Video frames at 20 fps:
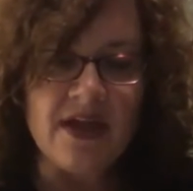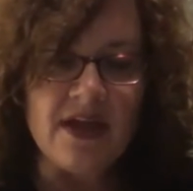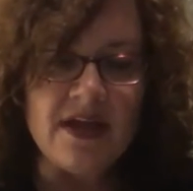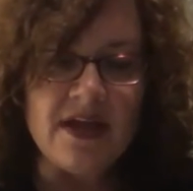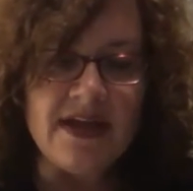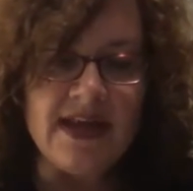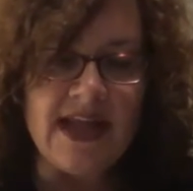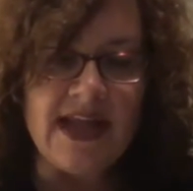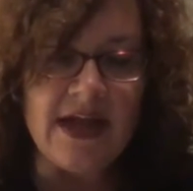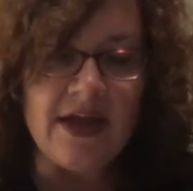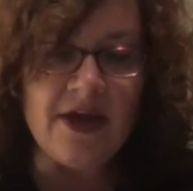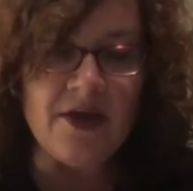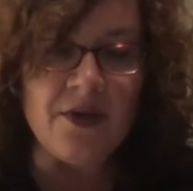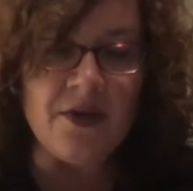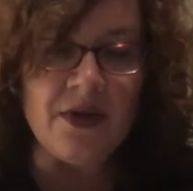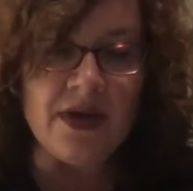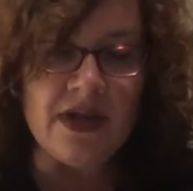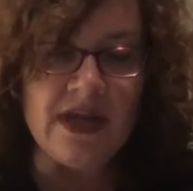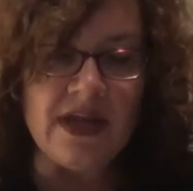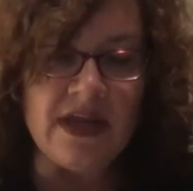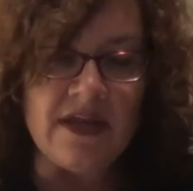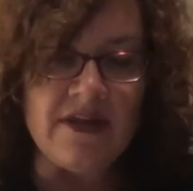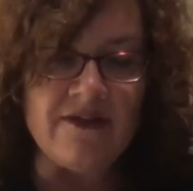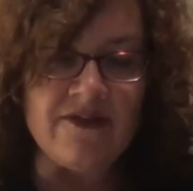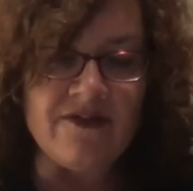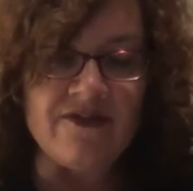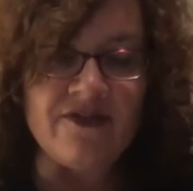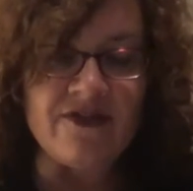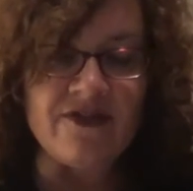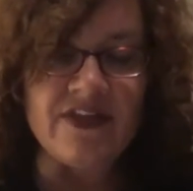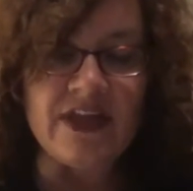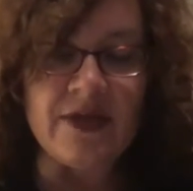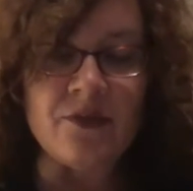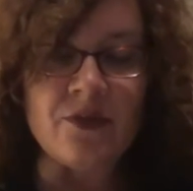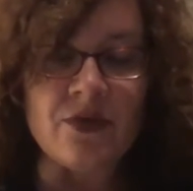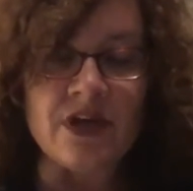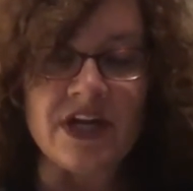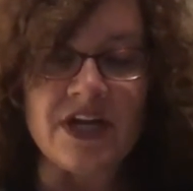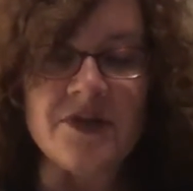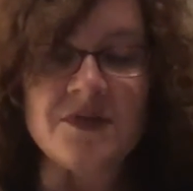Now, if they
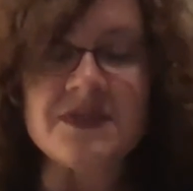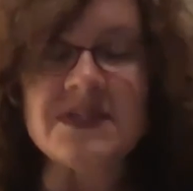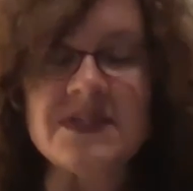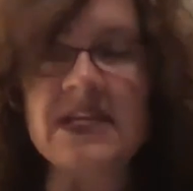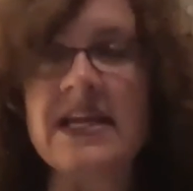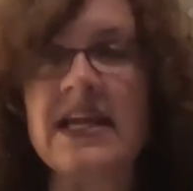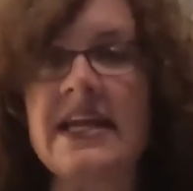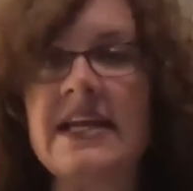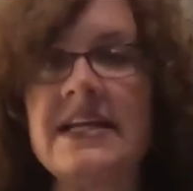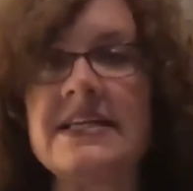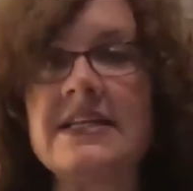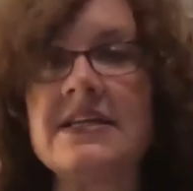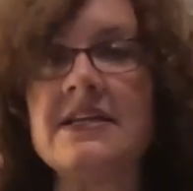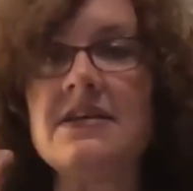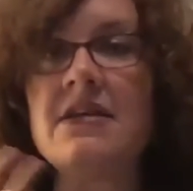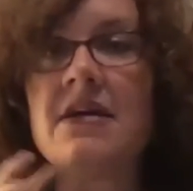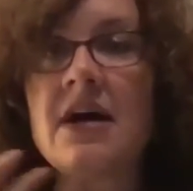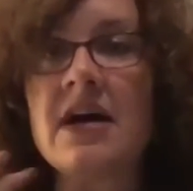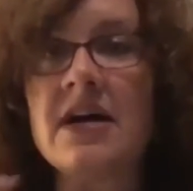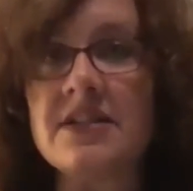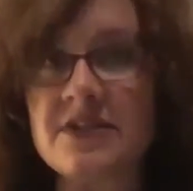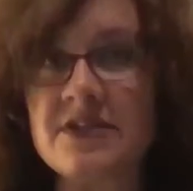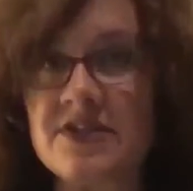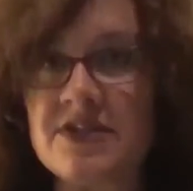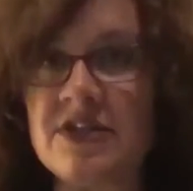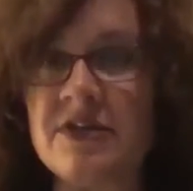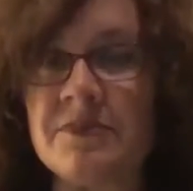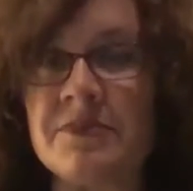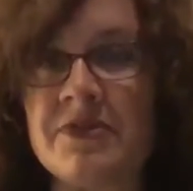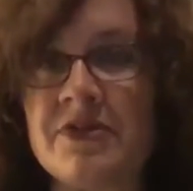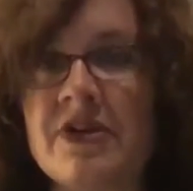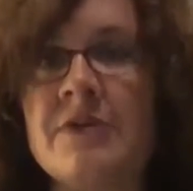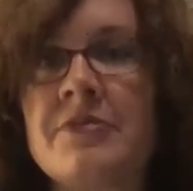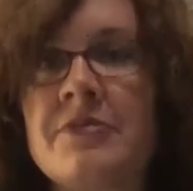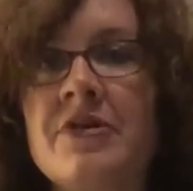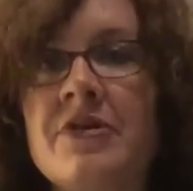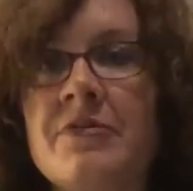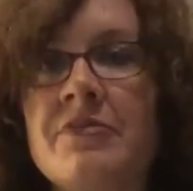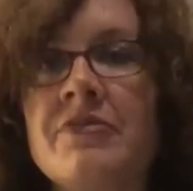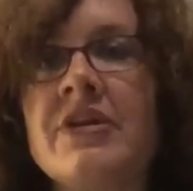were using it not super
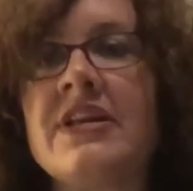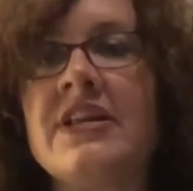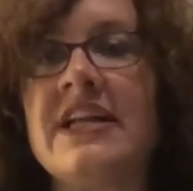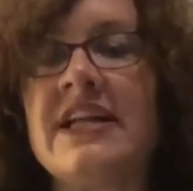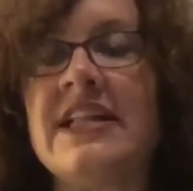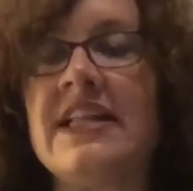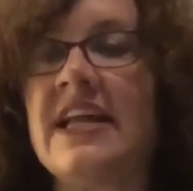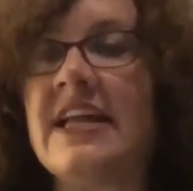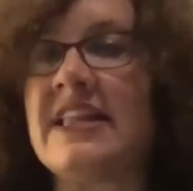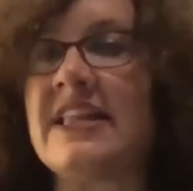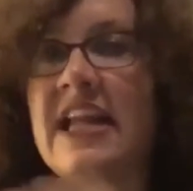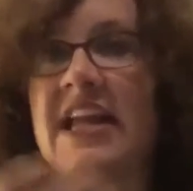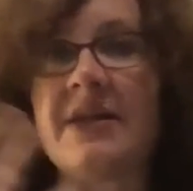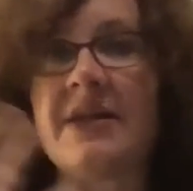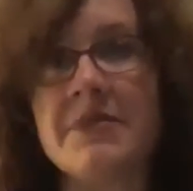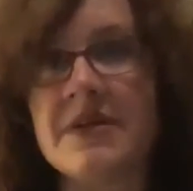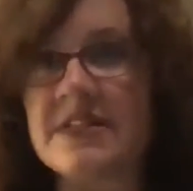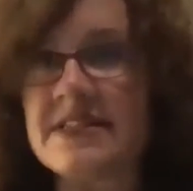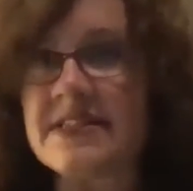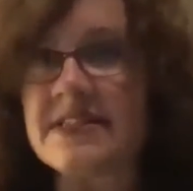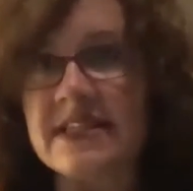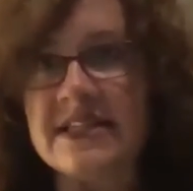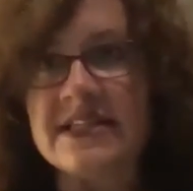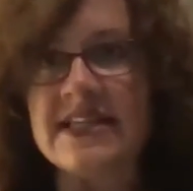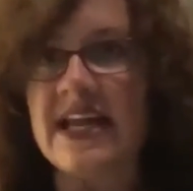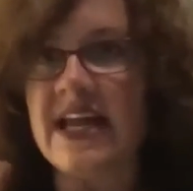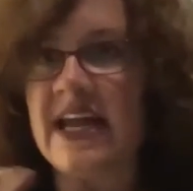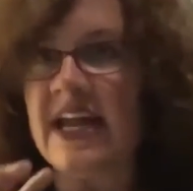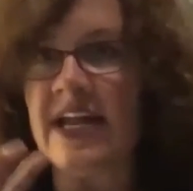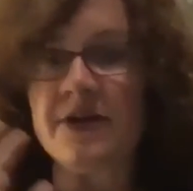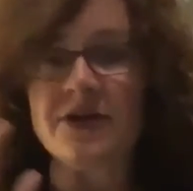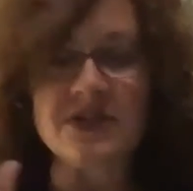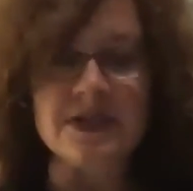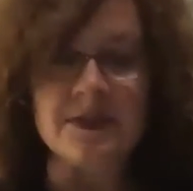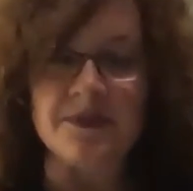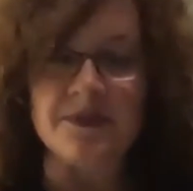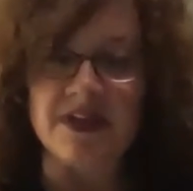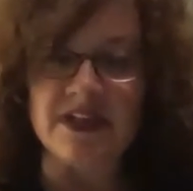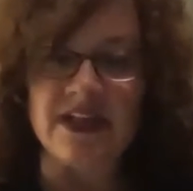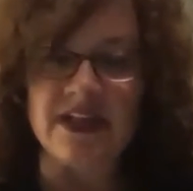appropriately, like they had missed a day or
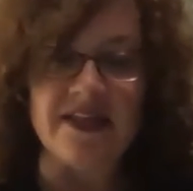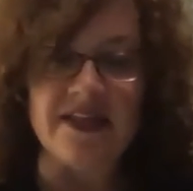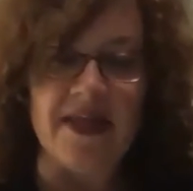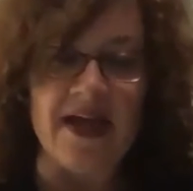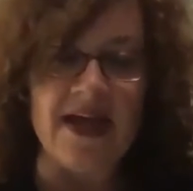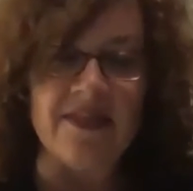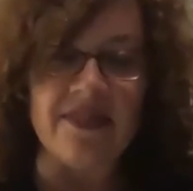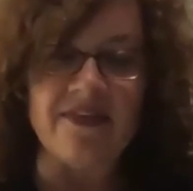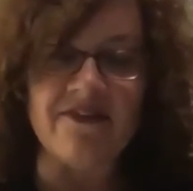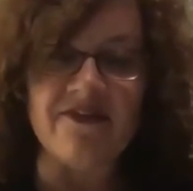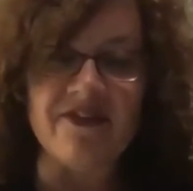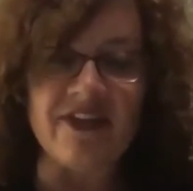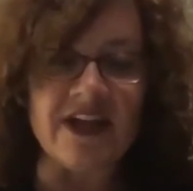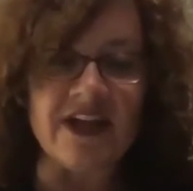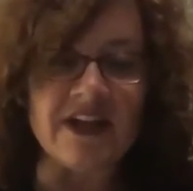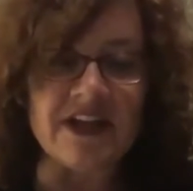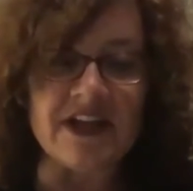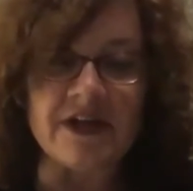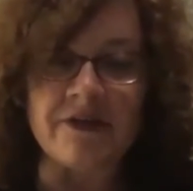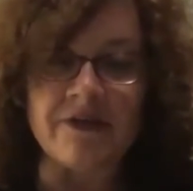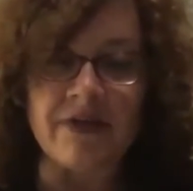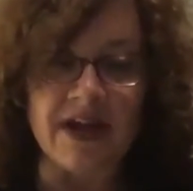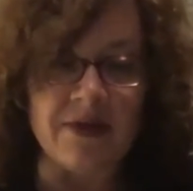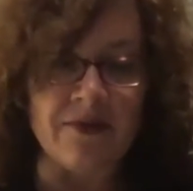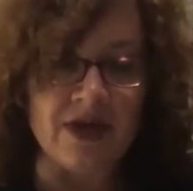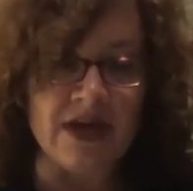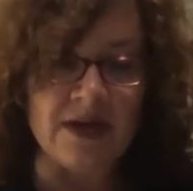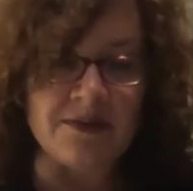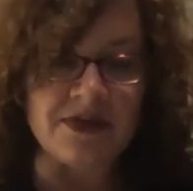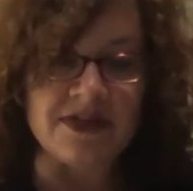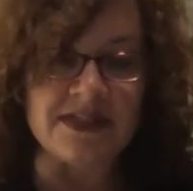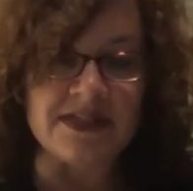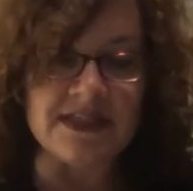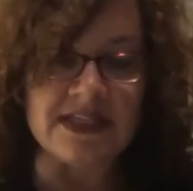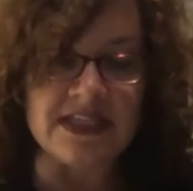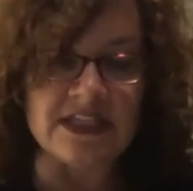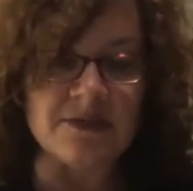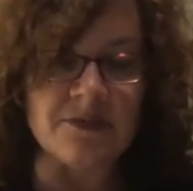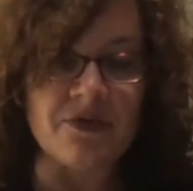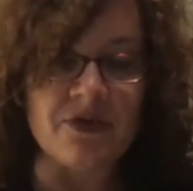something like that, the failure rate went up to
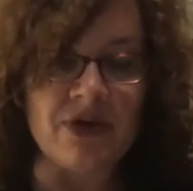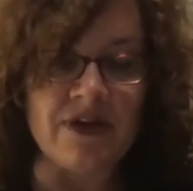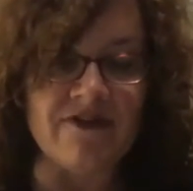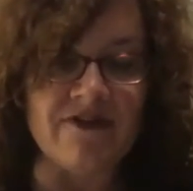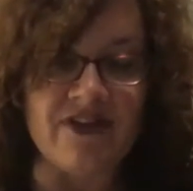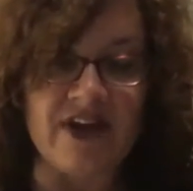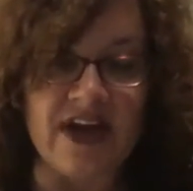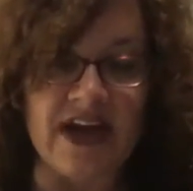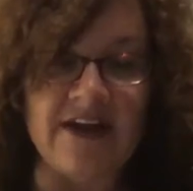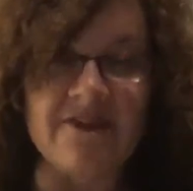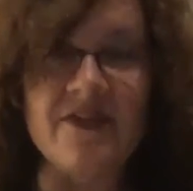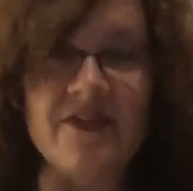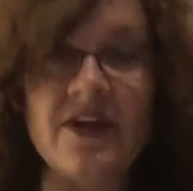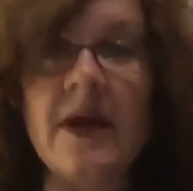6.5.